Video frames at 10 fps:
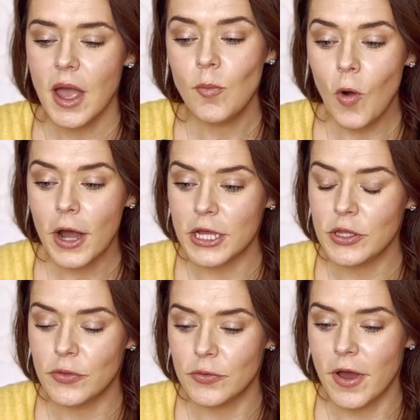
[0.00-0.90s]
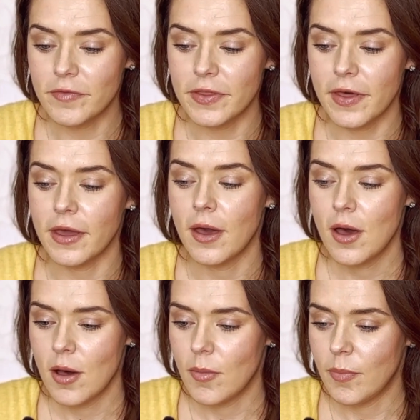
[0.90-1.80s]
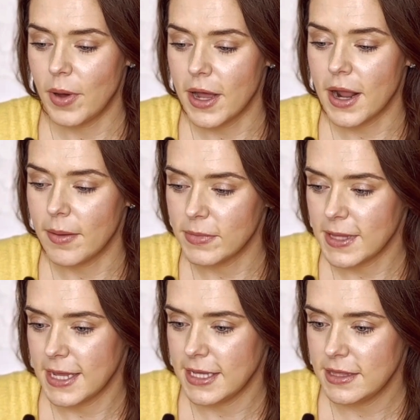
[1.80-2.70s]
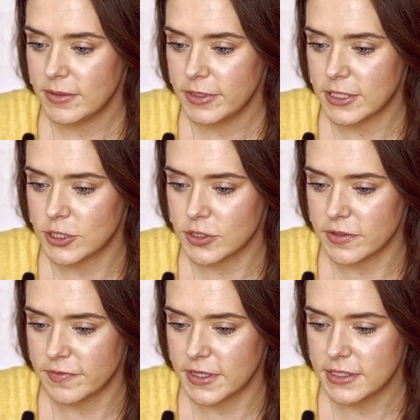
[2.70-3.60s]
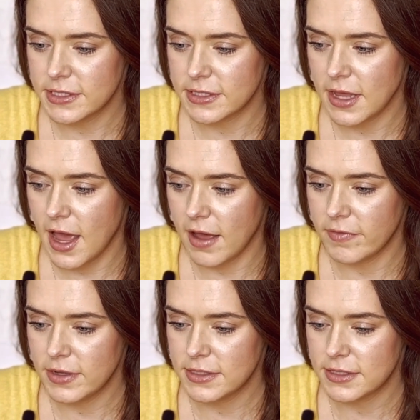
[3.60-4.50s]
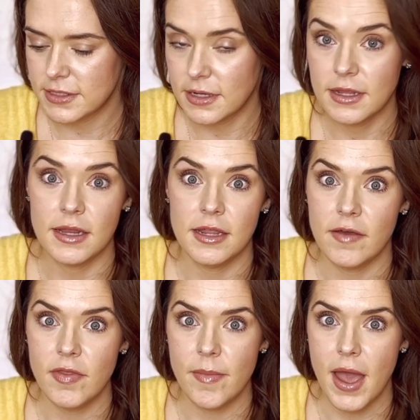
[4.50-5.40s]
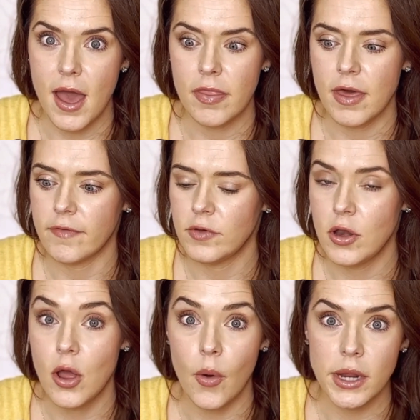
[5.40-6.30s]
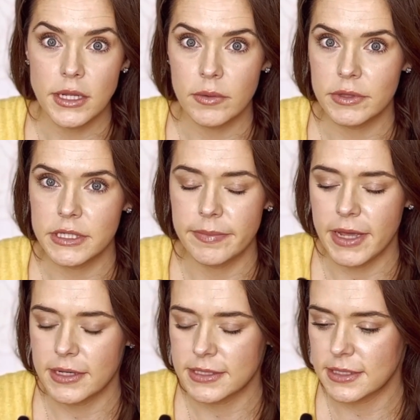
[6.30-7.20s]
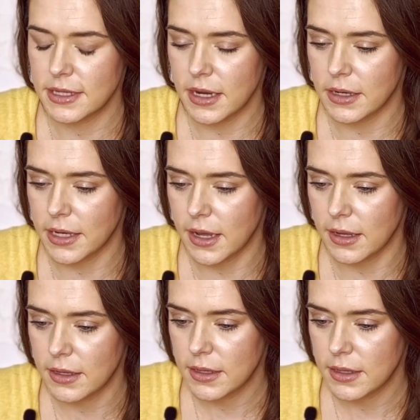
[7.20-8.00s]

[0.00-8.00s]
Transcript: I'm walking you through everything, but I'm liking the potential of this. Haven't done any of the math, have no idea what the demand is in the area.